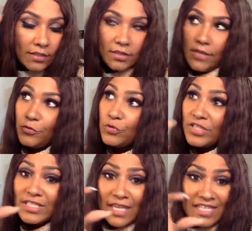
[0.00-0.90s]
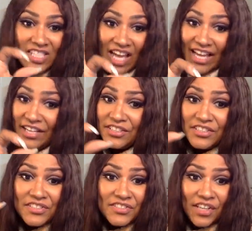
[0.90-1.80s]
If you just say
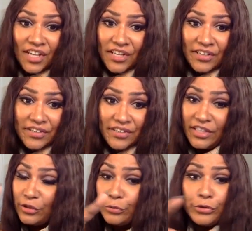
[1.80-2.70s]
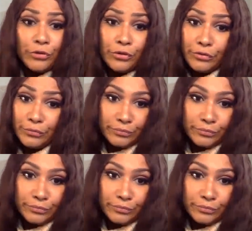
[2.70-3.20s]
"scientists say," then you good.